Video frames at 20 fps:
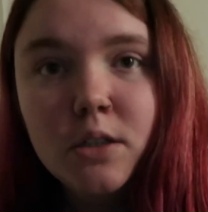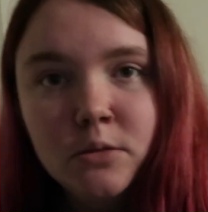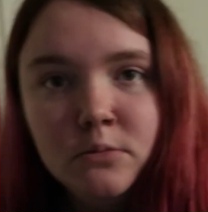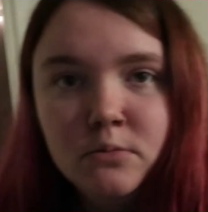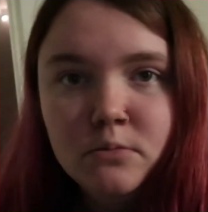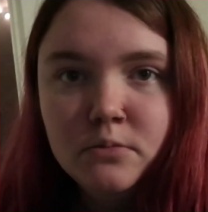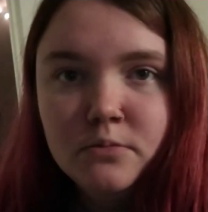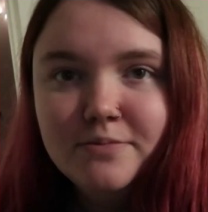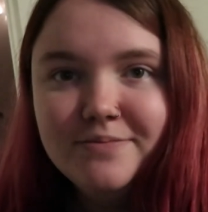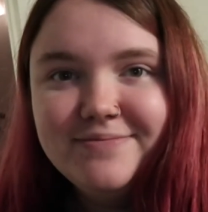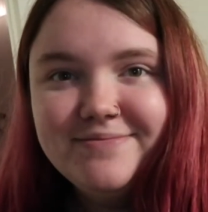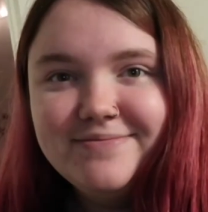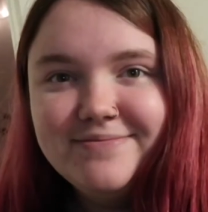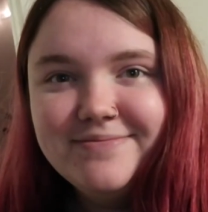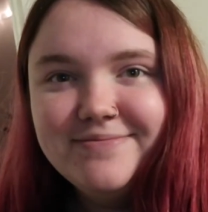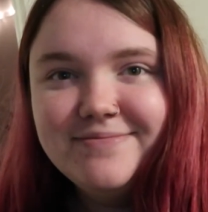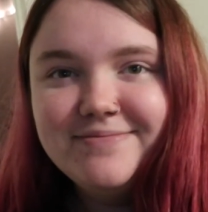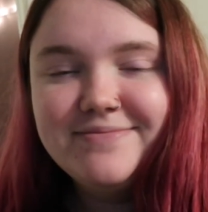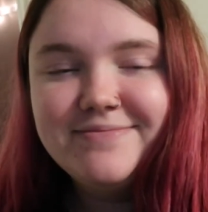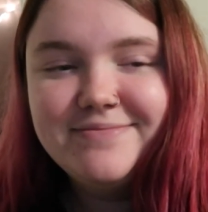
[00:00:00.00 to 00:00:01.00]

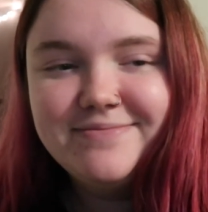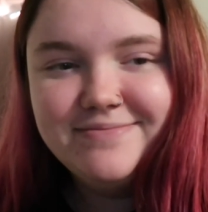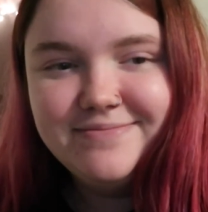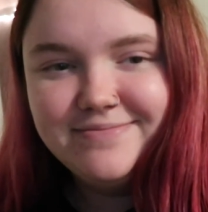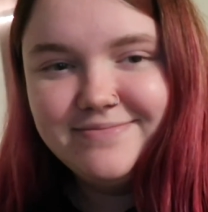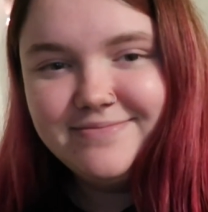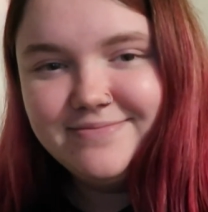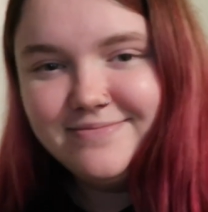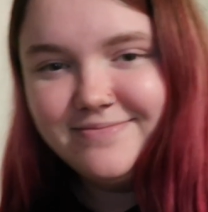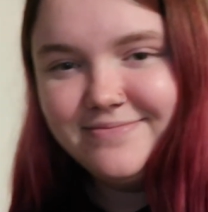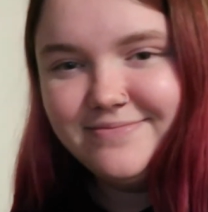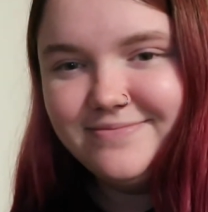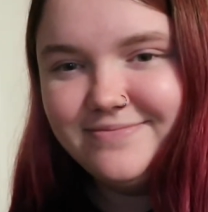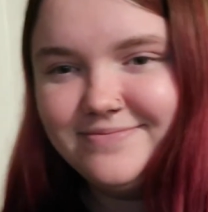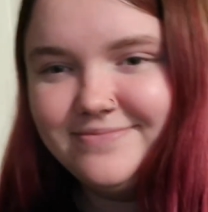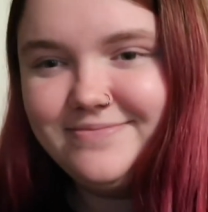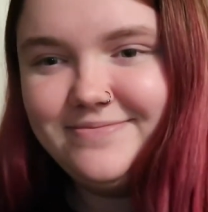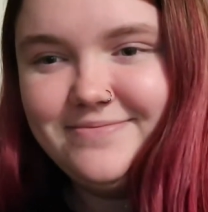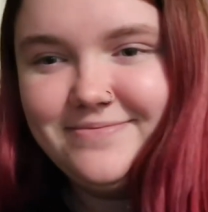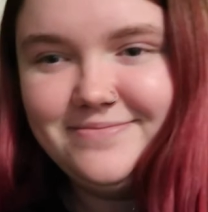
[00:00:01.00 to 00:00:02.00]

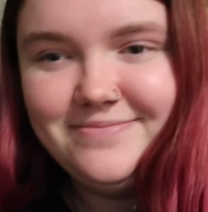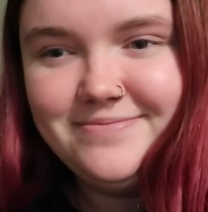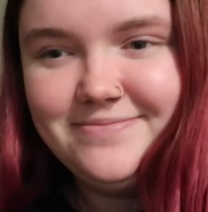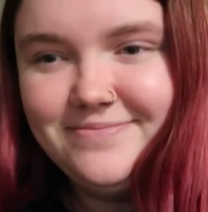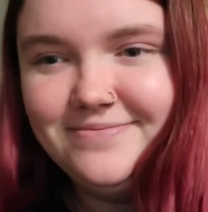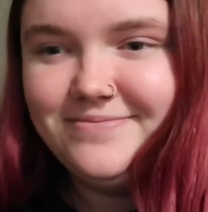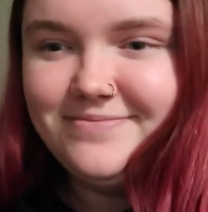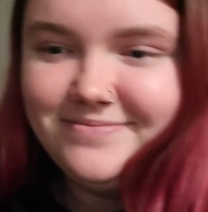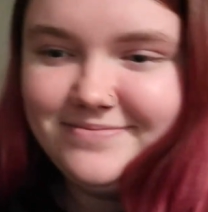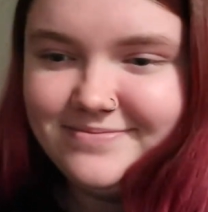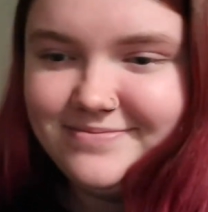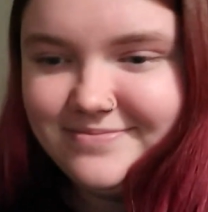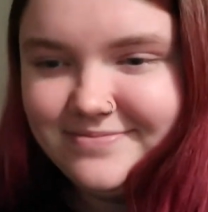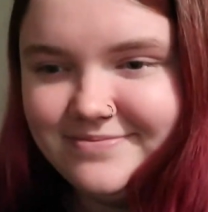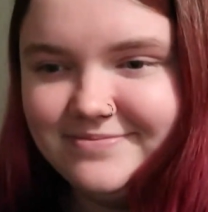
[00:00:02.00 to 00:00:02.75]
[no speech]